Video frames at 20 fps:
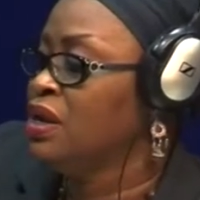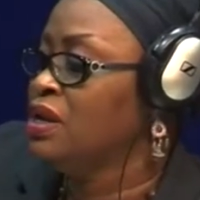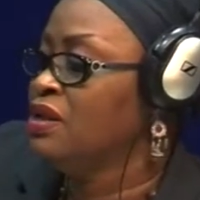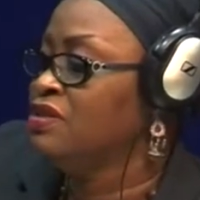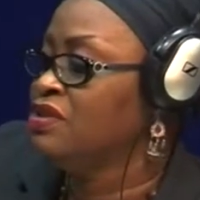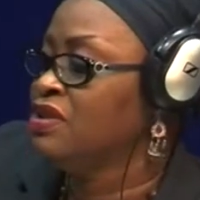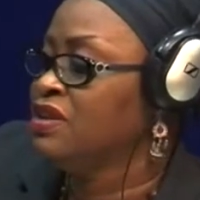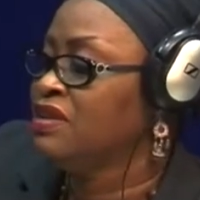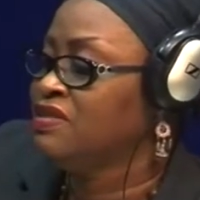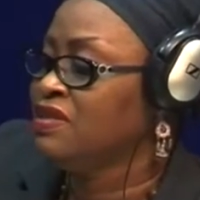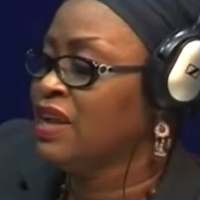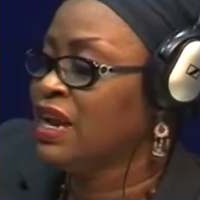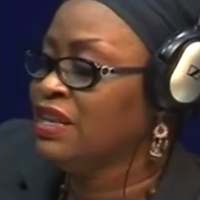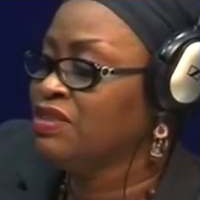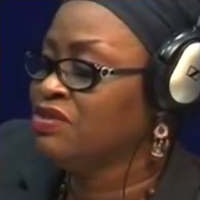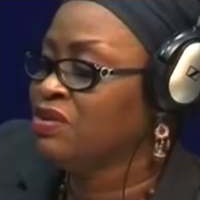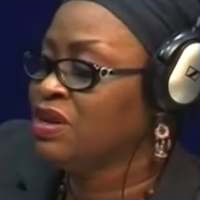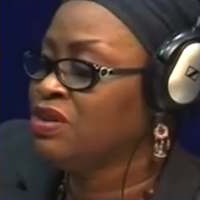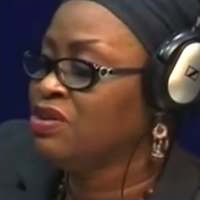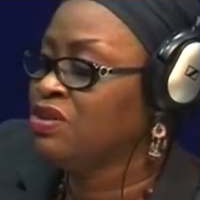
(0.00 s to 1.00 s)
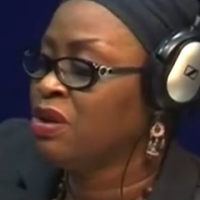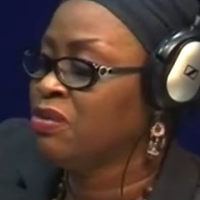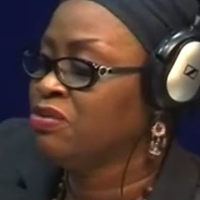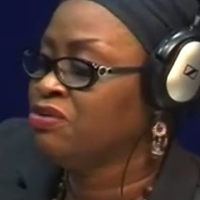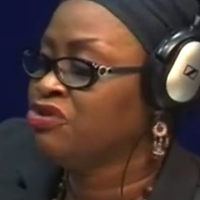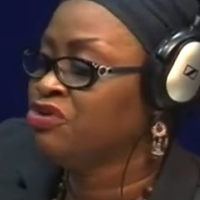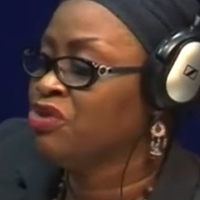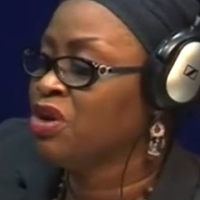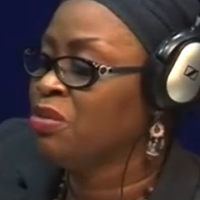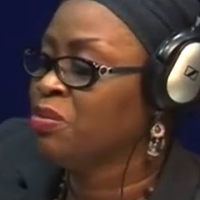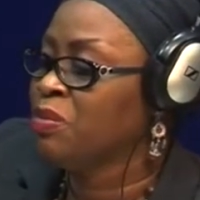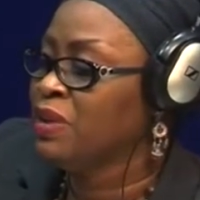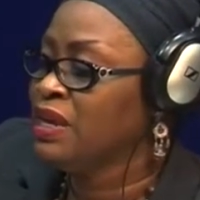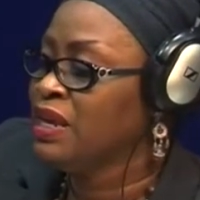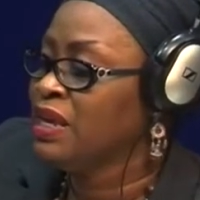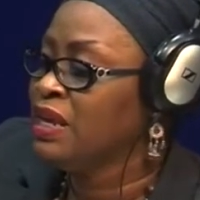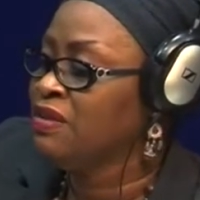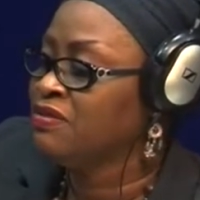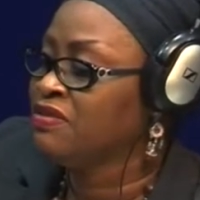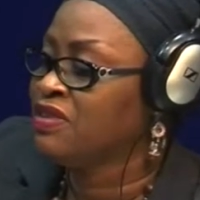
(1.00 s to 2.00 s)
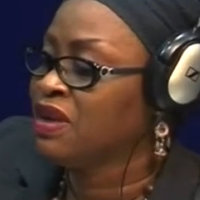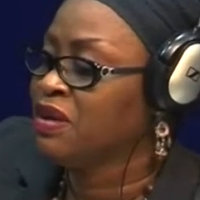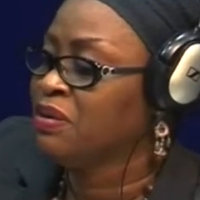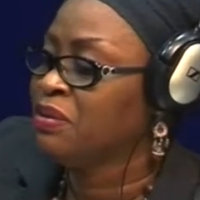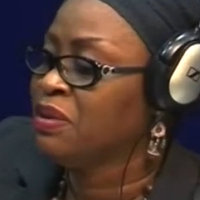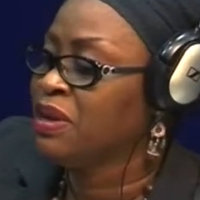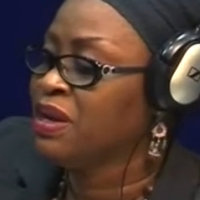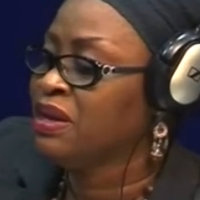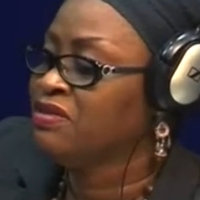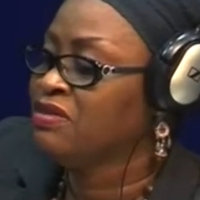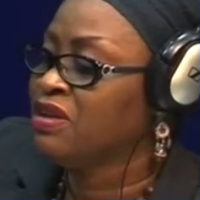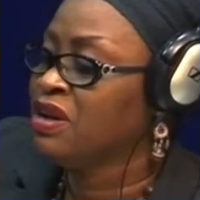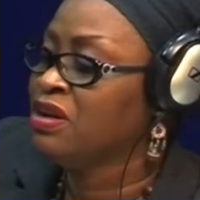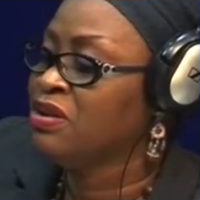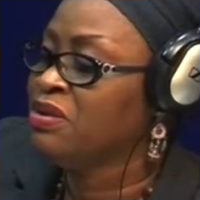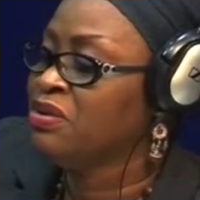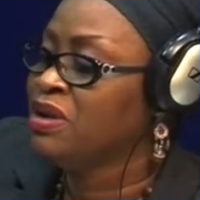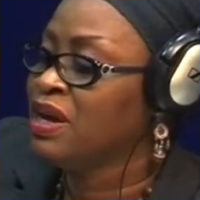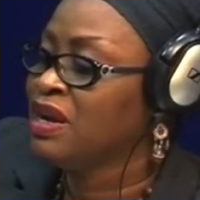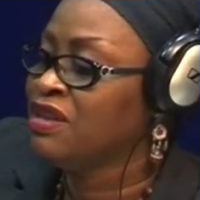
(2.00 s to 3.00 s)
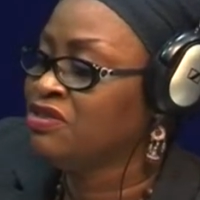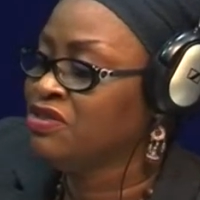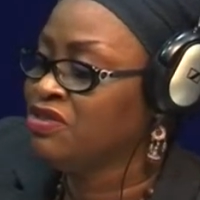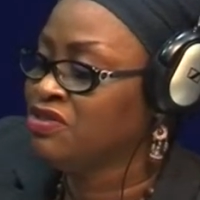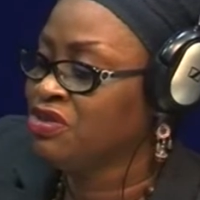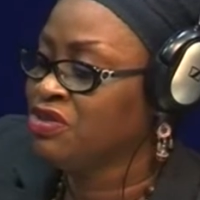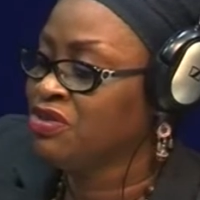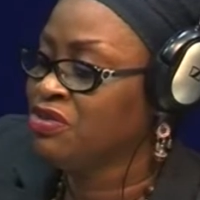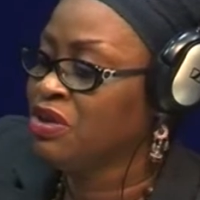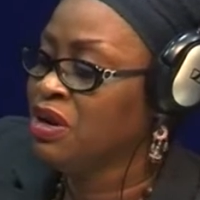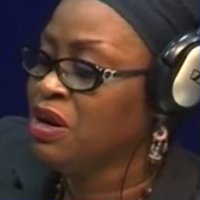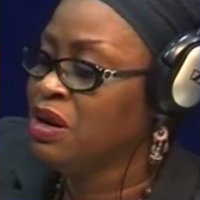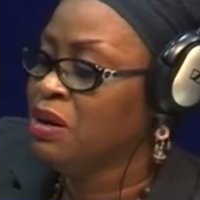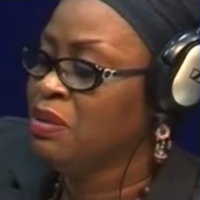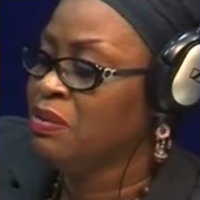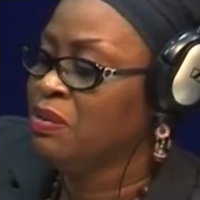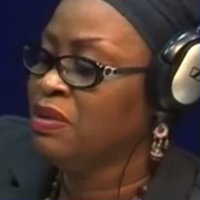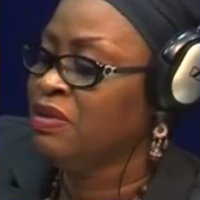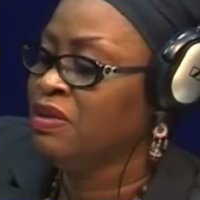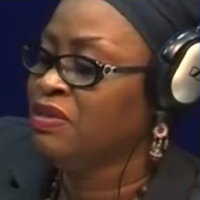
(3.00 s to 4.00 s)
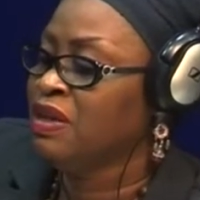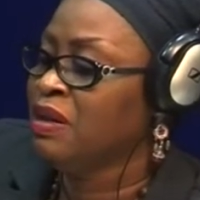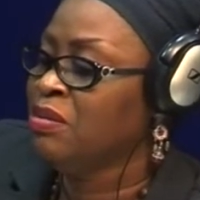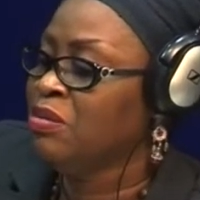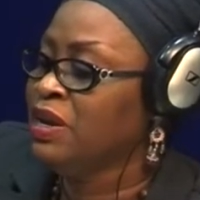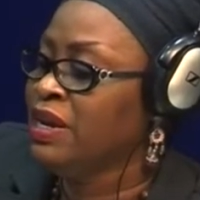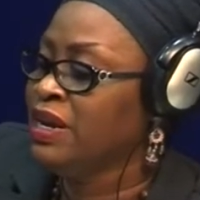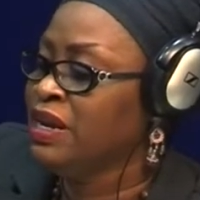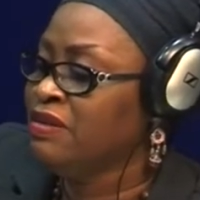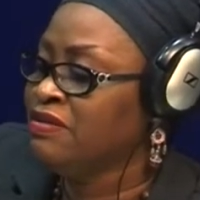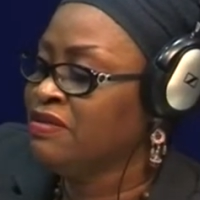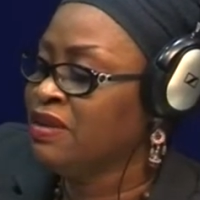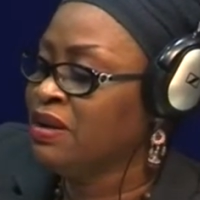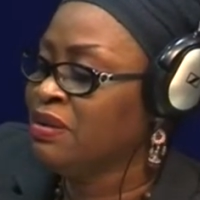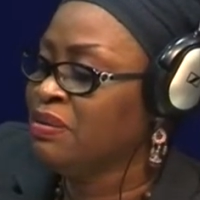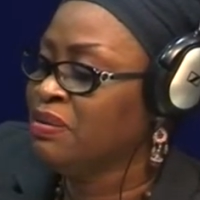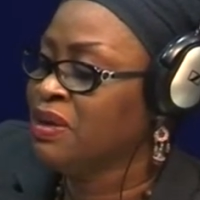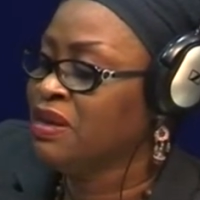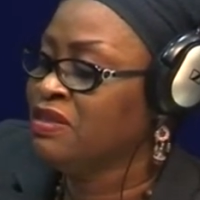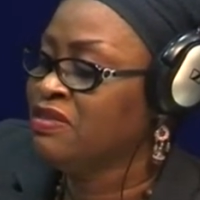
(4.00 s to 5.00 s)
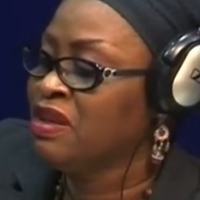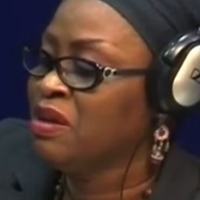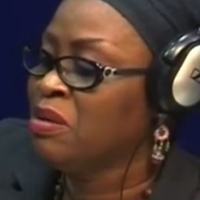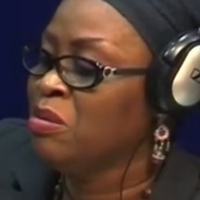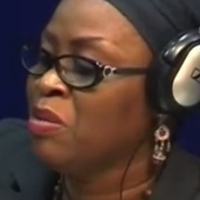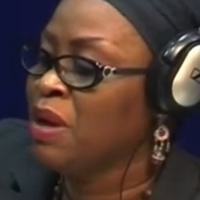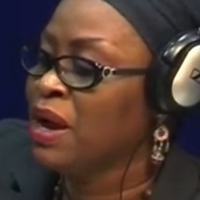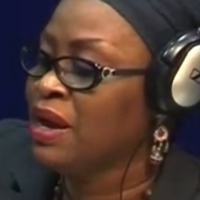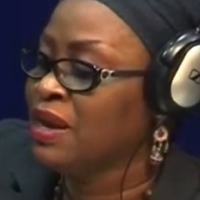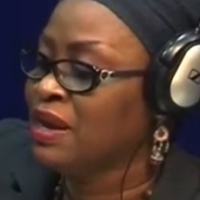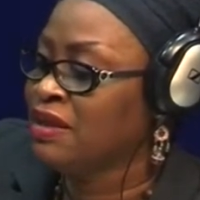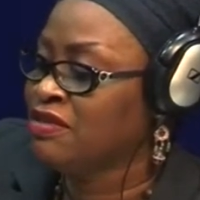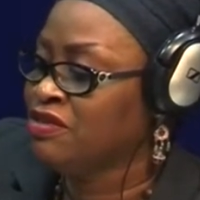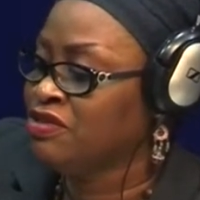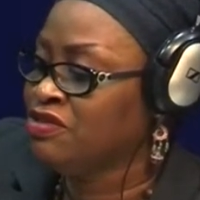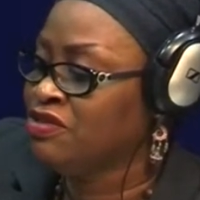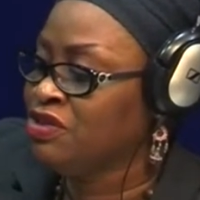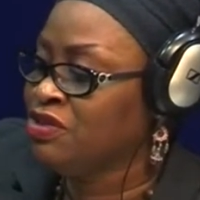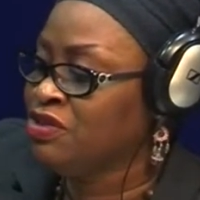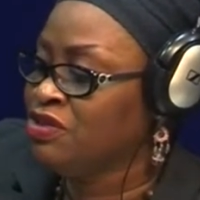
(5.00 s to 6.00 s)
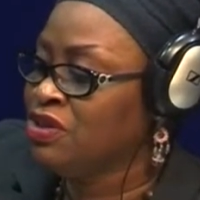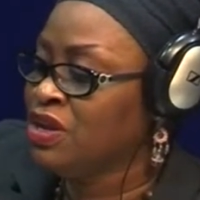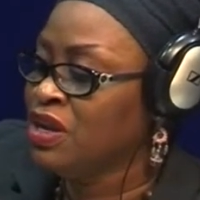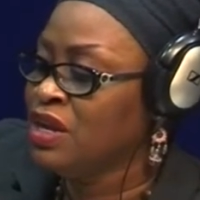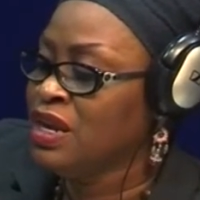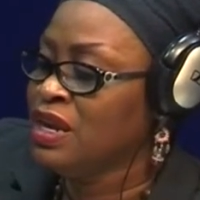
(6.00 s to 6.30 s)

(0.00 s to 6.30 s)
So decide to adopt strong beliefs that create a good attitude rather than beliefs that create a bad attitude.